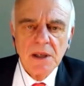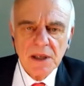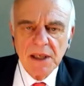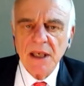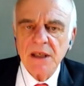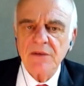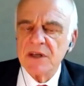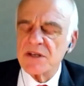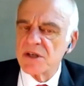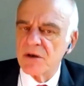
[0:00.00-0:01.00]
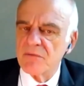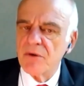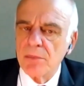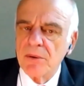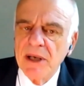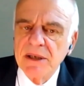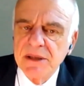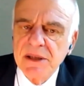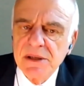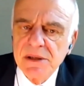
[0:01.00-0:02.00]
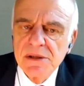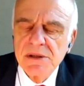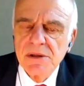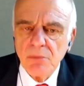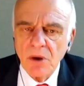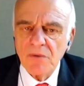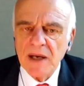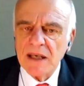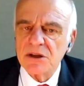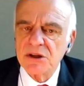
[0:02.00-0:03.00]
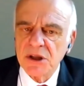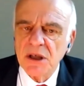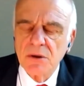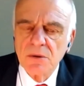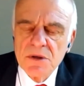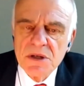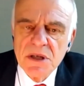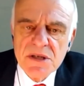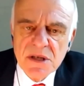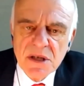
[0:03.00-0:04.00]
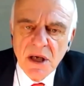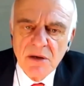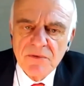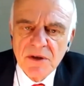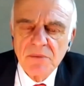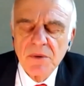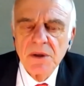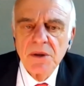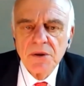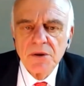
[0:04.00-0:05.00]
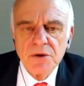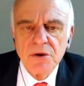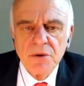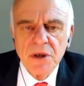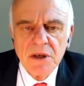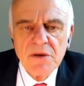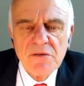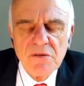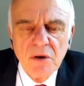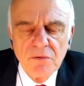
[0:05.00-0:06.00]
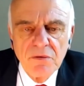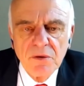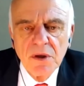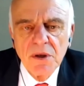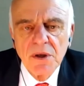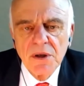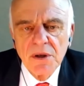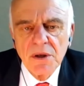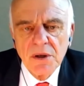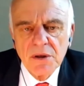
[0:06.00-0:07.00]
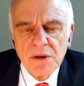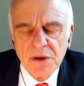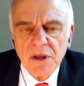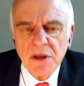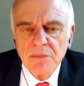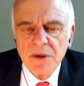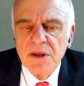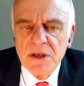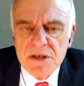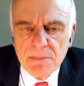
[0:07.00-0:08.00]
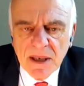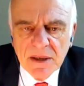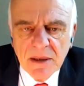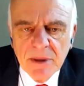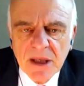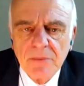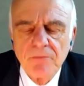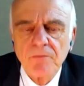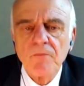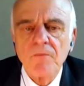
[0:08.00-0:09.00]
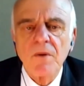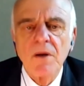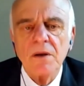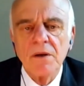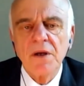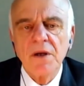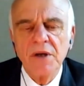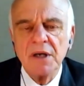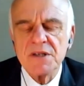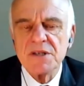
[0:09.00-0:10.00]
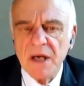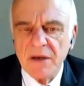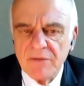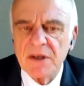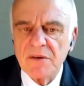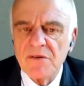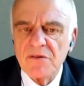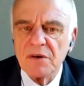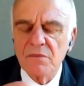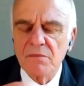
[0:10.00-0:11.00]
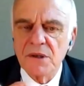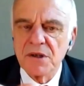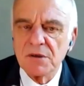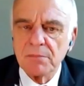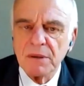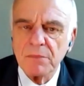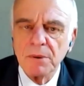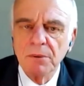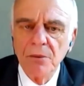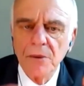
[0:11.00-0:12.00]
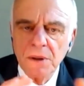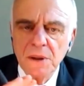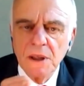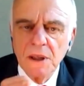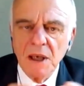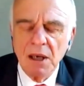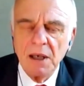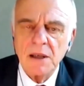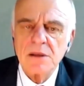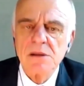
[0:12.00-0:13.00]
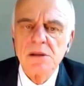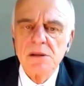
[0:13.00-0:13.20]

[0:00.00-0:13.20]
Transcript: Again, if it's corroborated, what that shows is that after 2 years of dealing with this pandemic, that there's evidence that British people are